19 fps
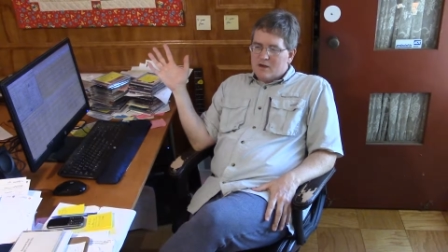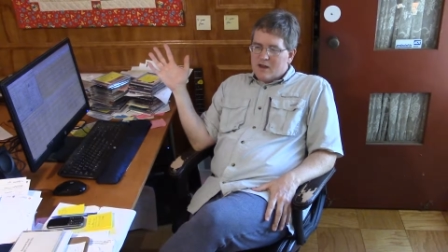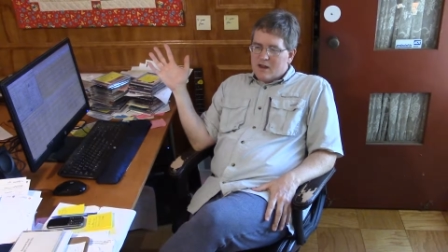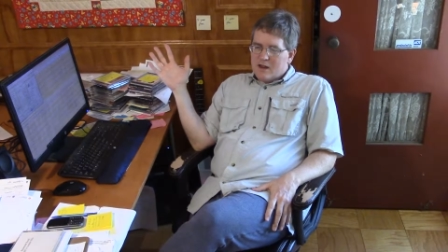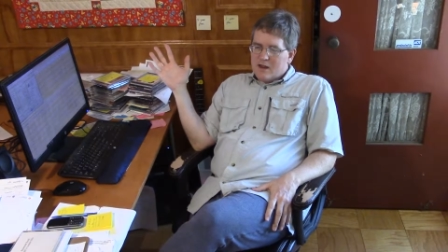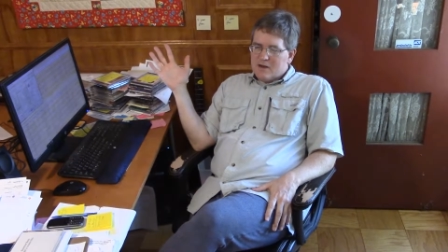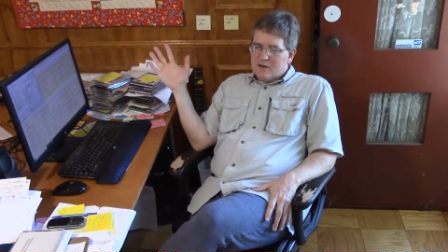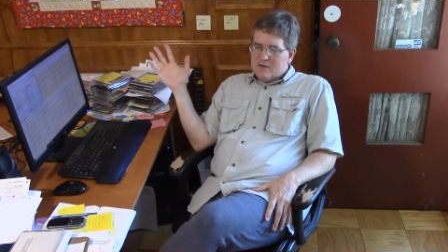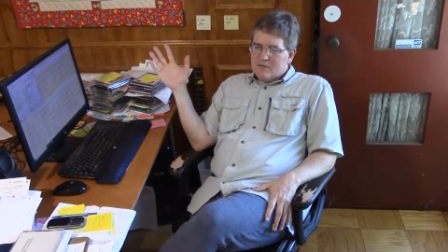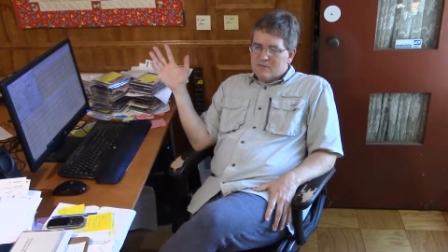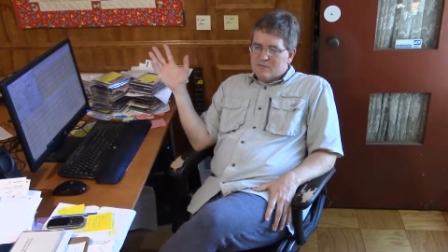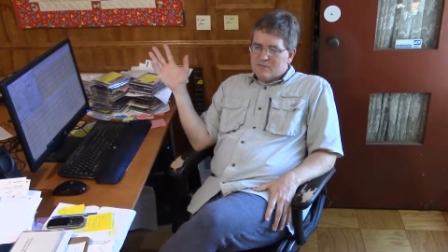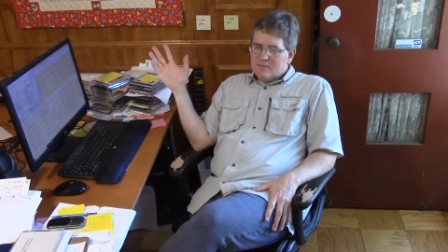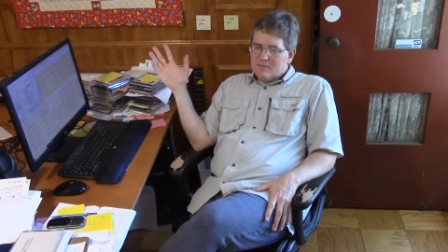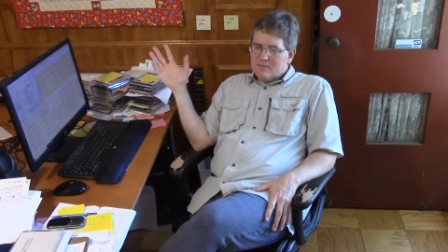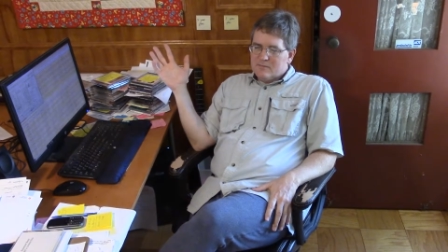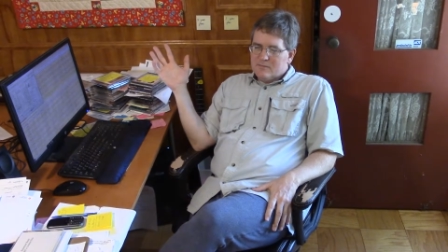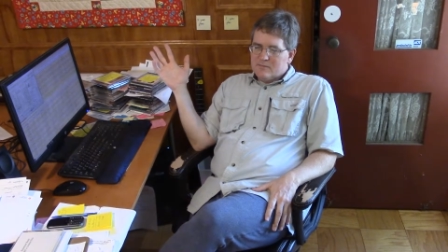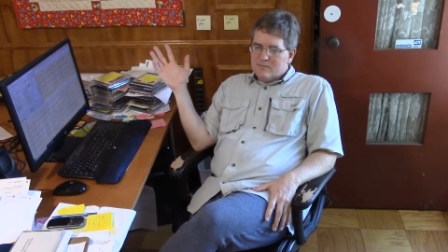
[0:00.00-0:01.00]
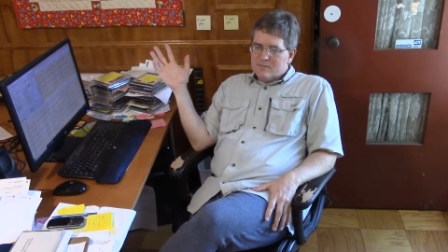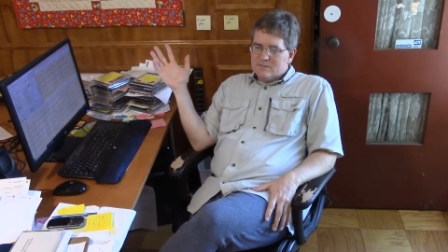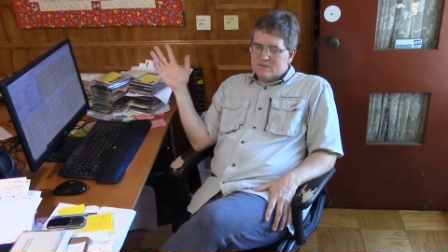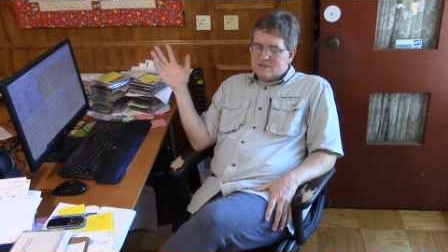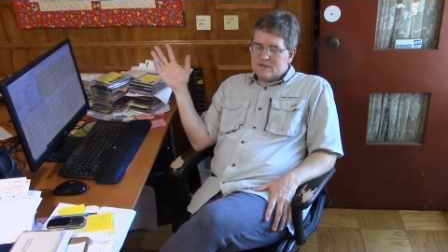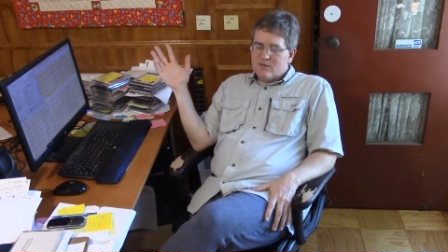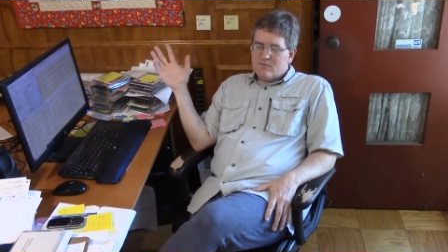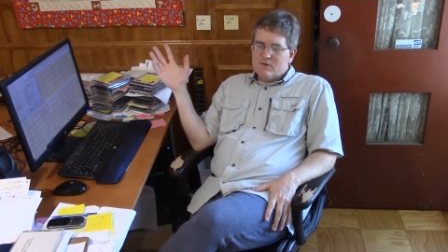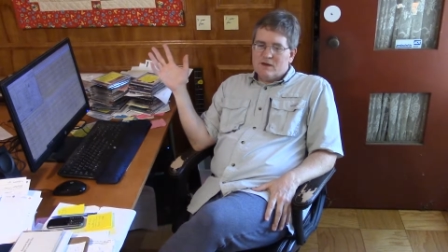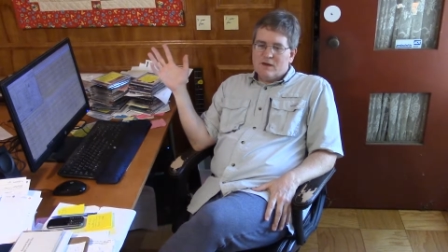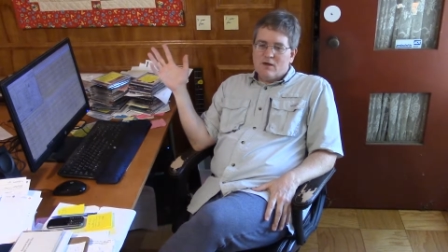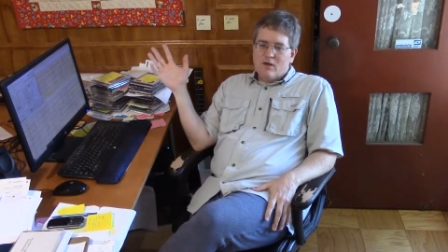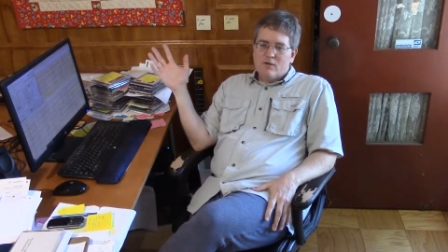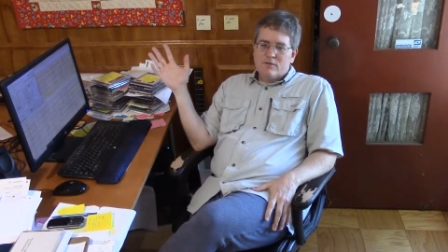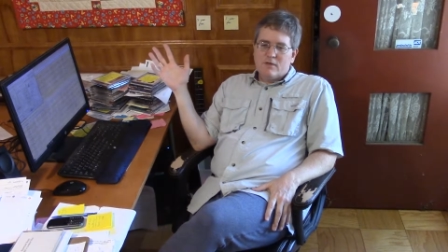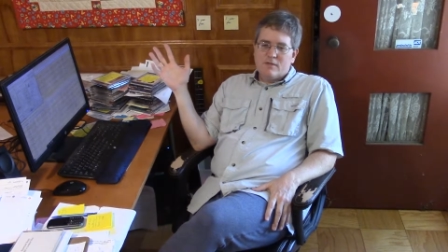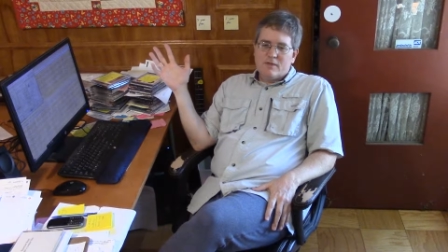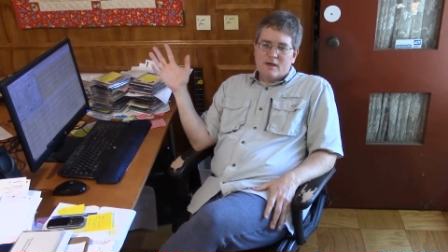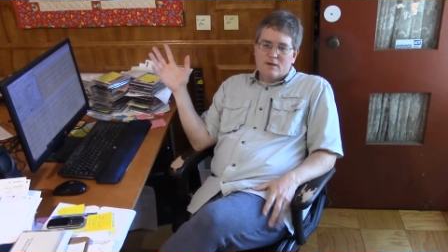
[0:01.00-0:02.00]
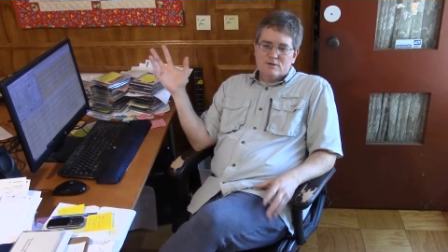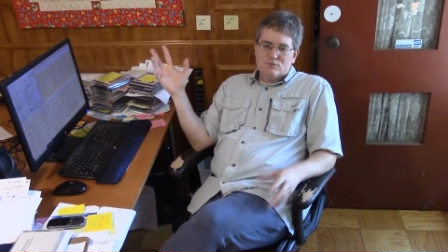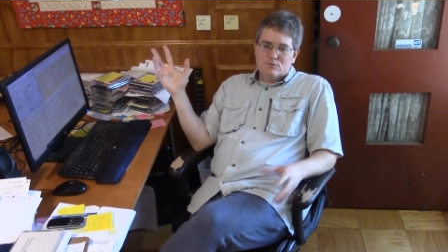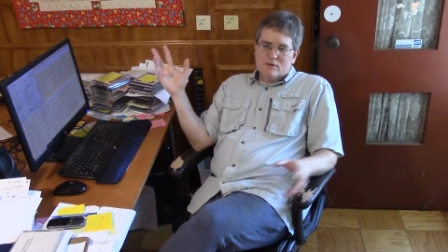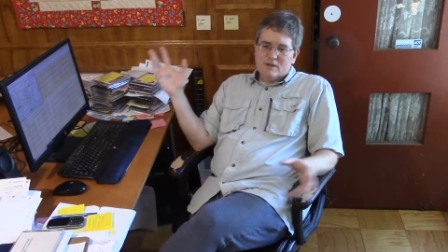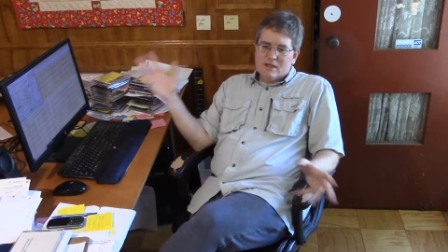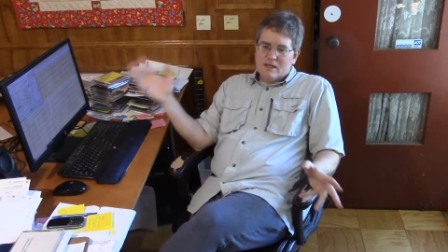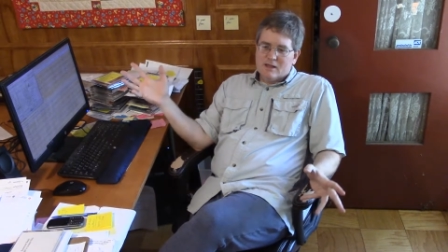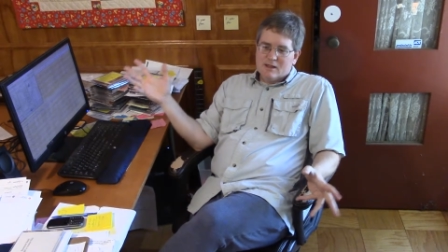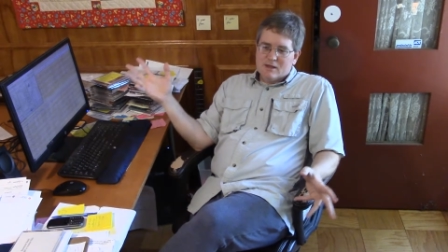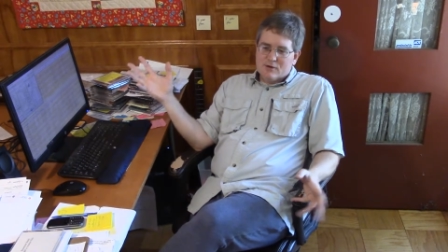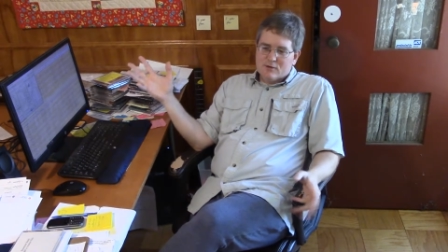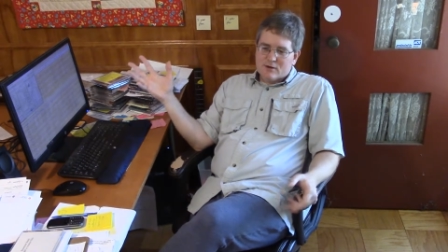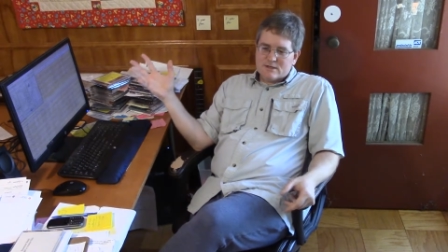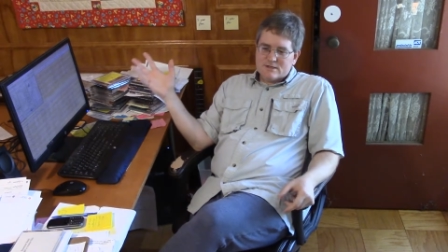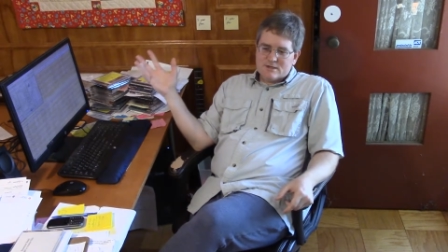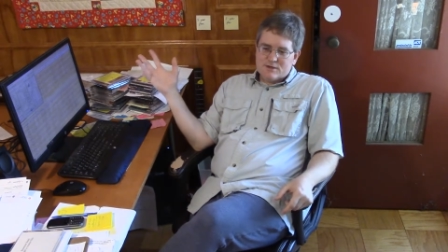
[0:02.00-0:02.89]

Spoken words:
and Stephanie all thought that was really hilarious,